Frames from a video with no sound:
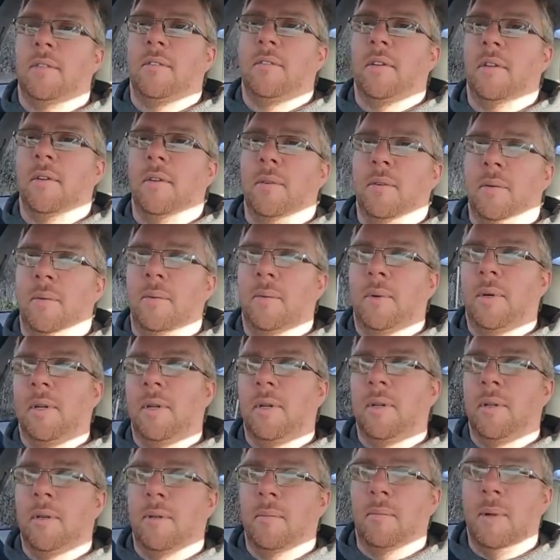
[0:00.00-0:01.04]
So
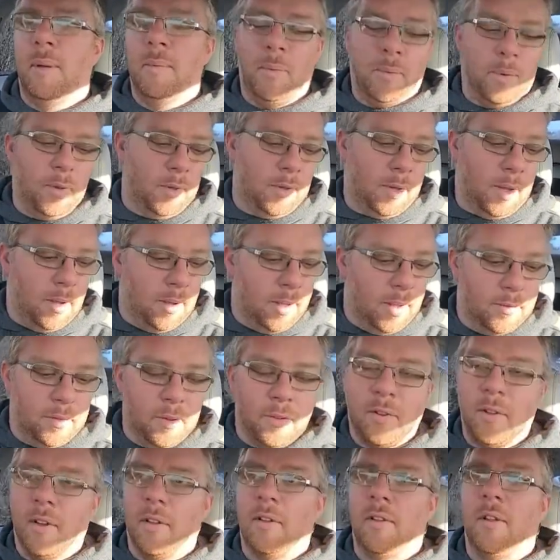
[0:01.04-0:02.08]
maybe one day I'll have
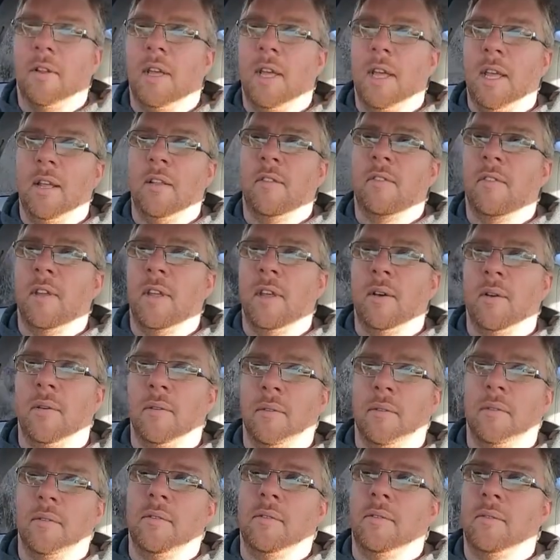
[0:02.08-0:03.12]
to turn the heated seat
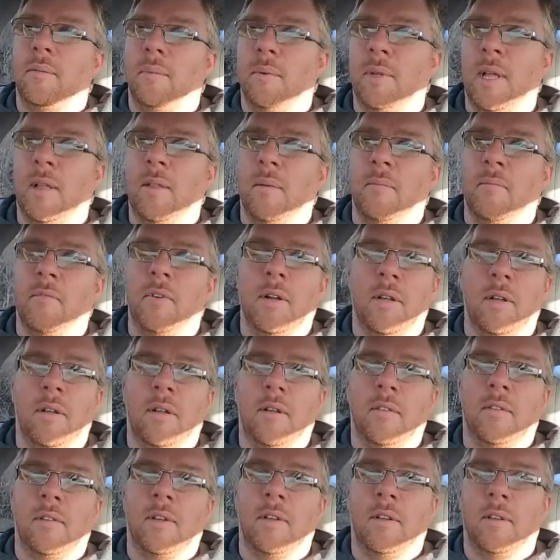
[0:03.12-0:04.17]
on without them
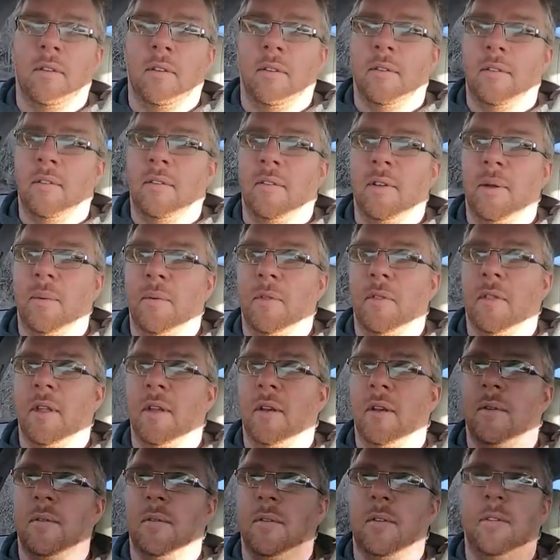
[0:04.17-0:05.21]
realising and see whether they
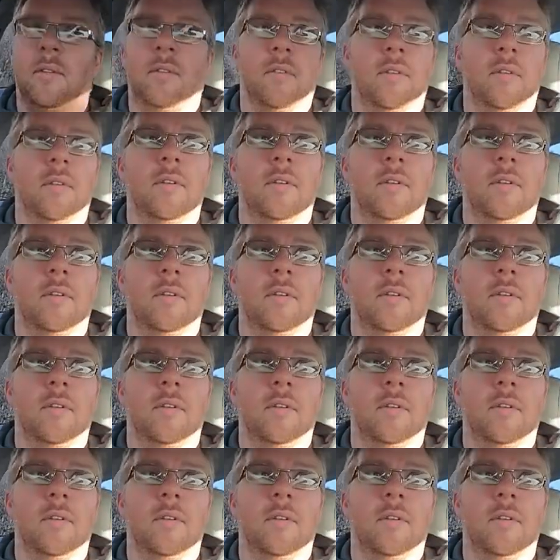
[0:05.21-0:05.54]
notice.